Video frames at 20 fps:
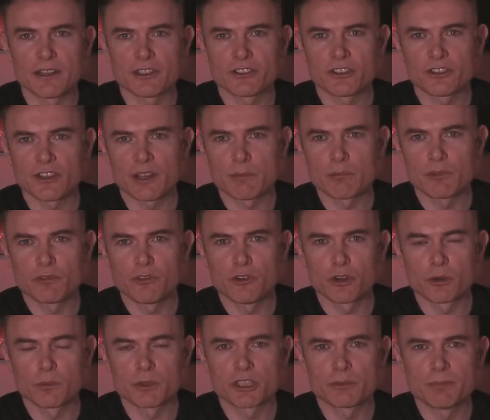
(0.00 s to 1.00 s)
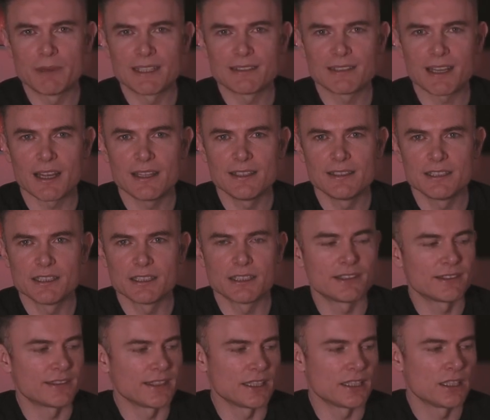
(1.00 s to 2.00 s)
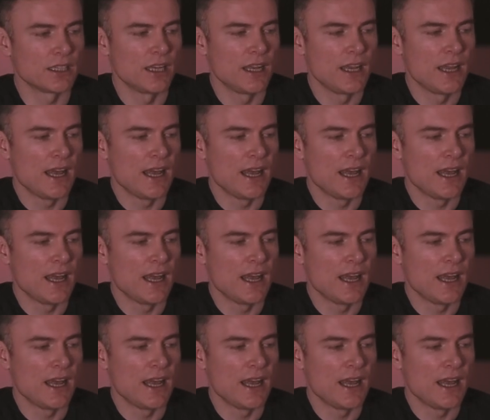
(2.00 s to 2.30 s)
as I said before, which makes that easier to see.